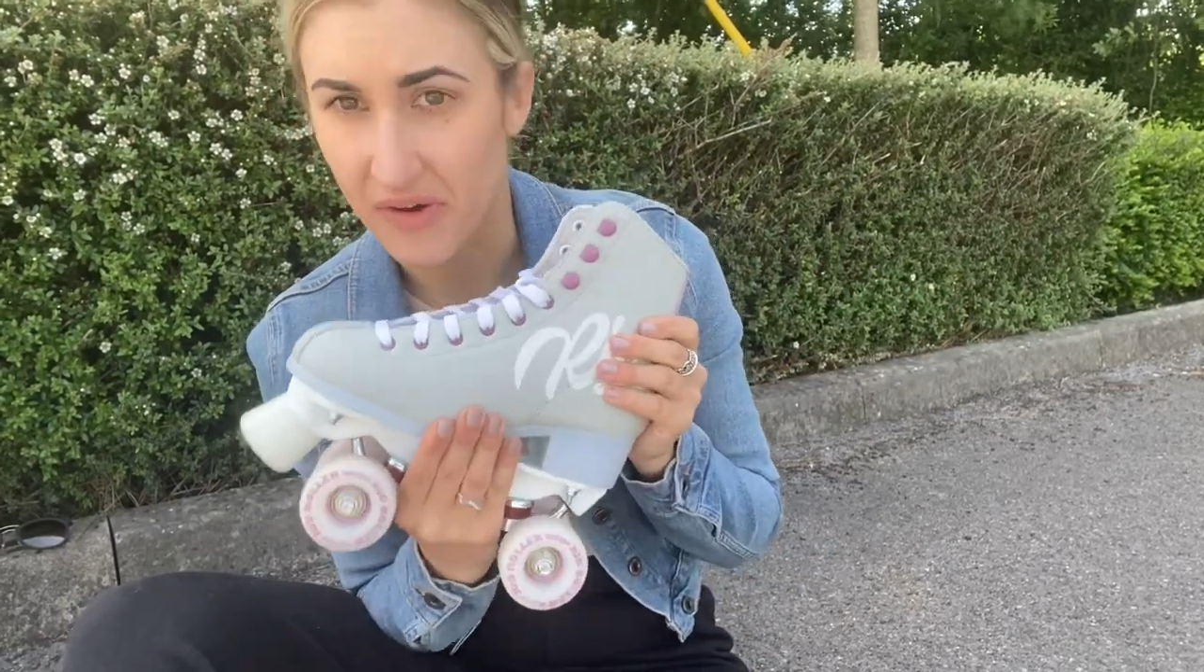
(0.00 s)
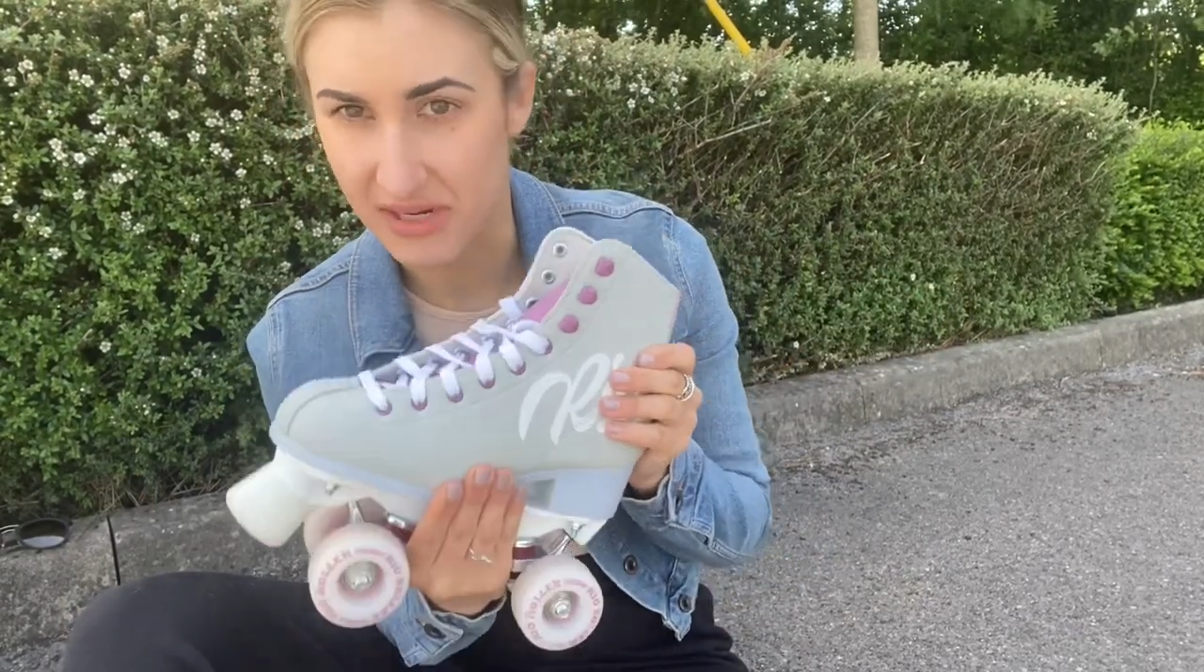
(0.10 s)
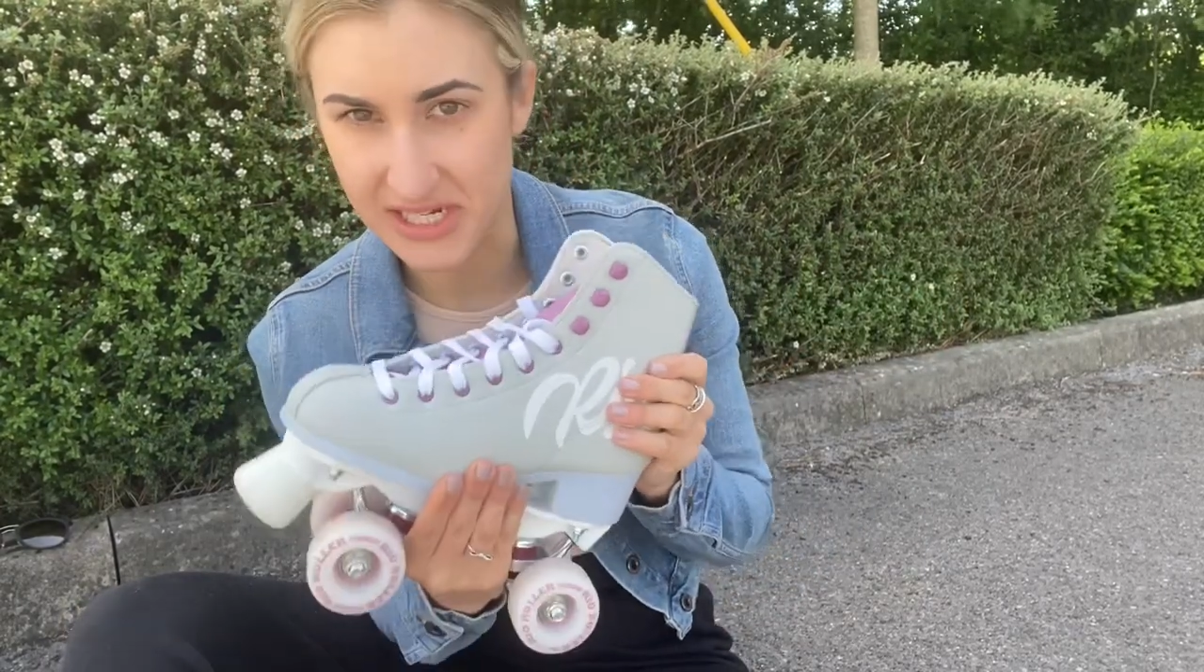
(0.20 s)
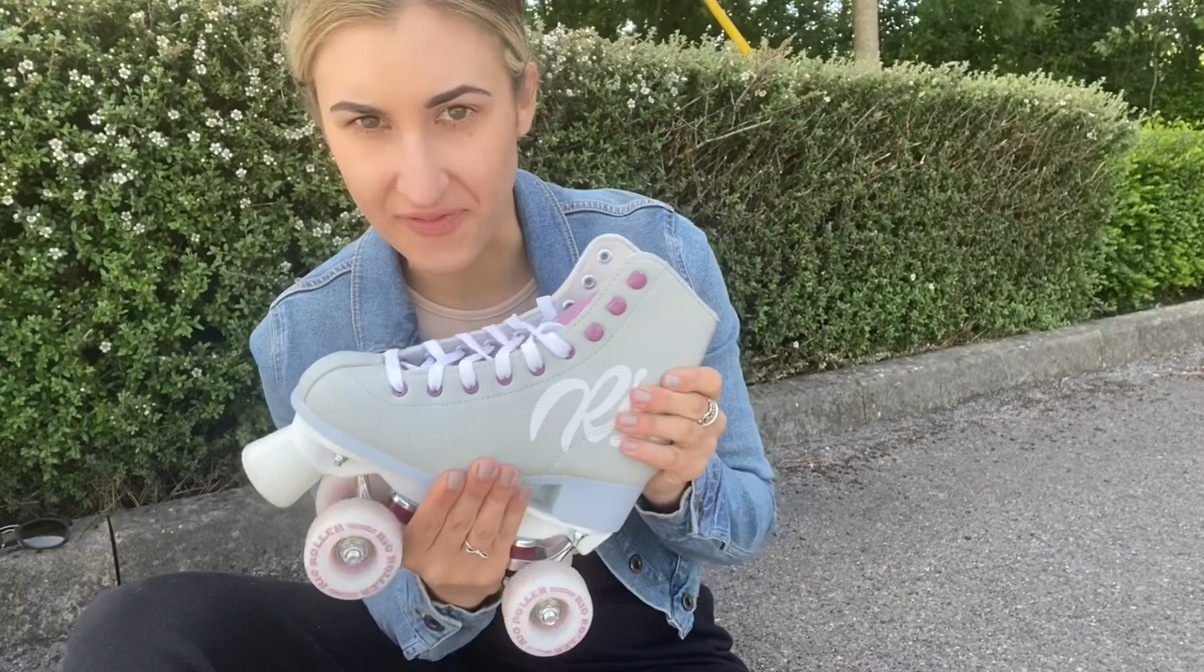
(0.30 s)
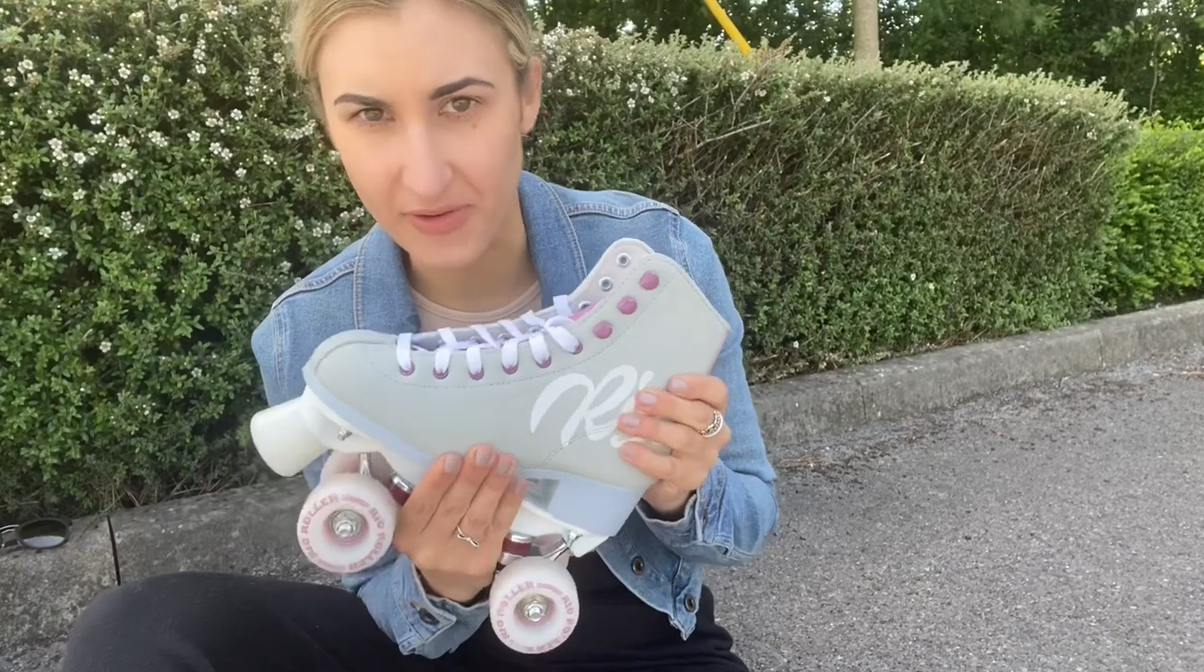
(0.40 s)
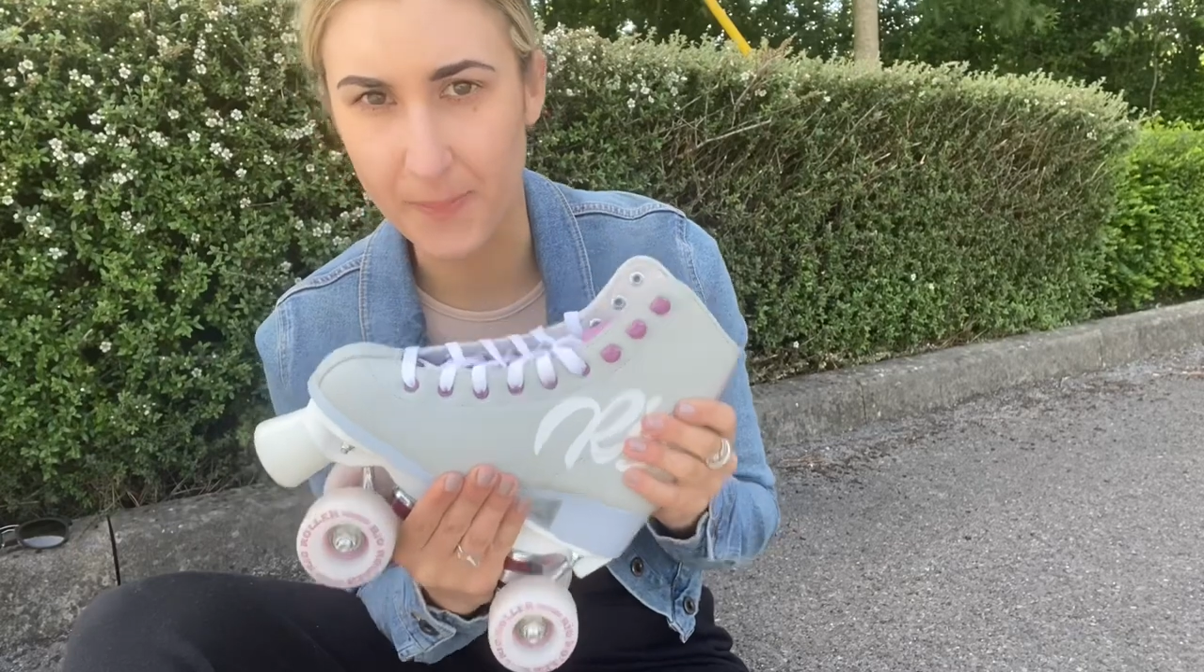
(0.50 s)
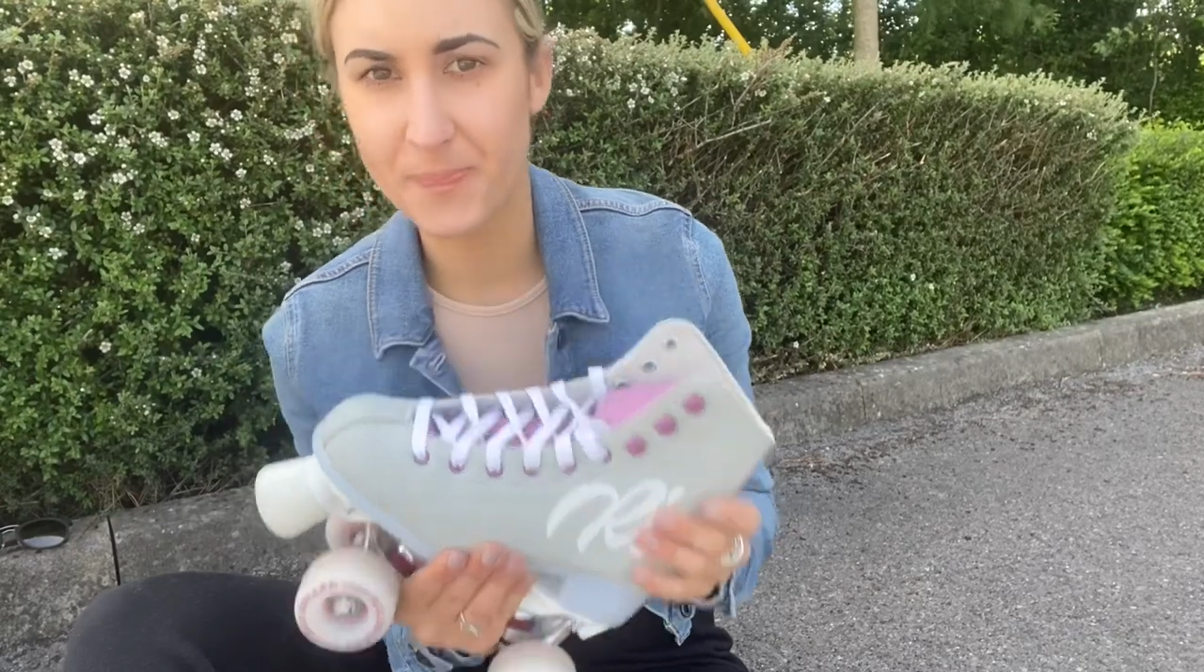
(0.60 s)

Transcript: very different.